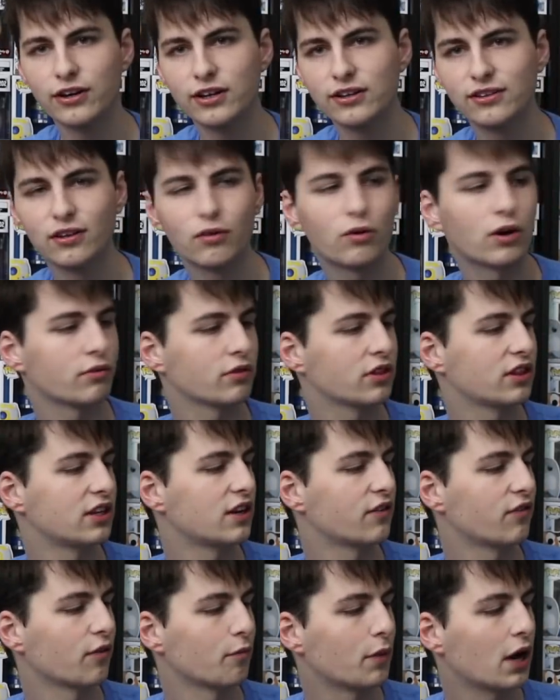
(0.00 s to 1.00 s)
He's the one with the
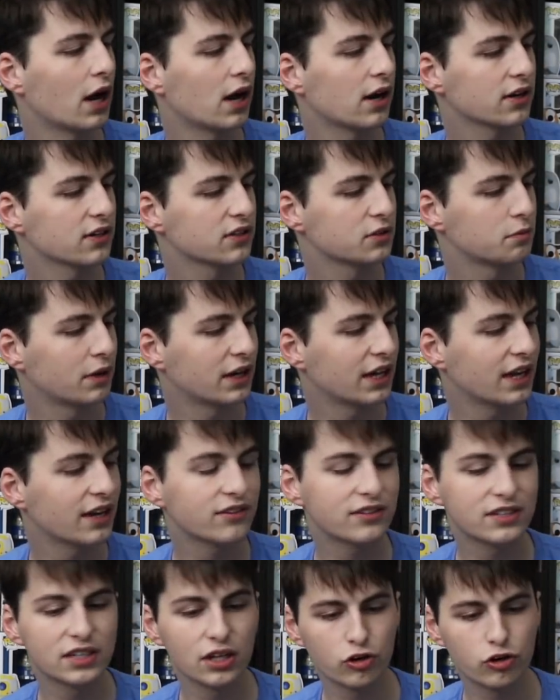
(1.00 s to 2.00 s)
different box, but he
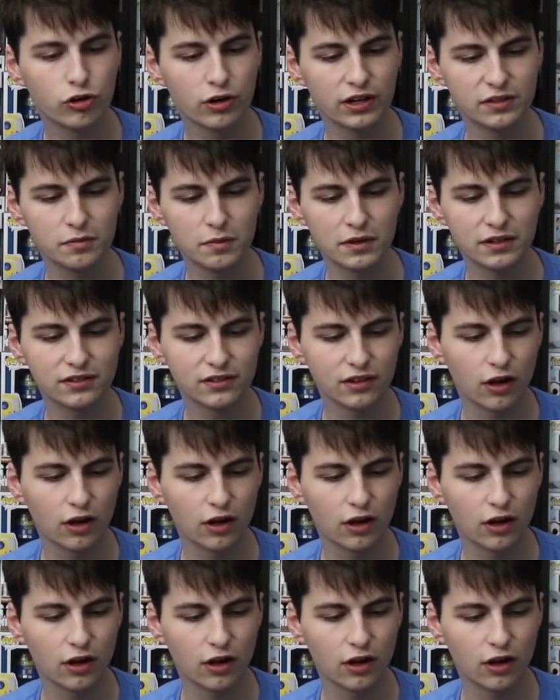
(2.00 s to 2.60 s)
is still Christmas,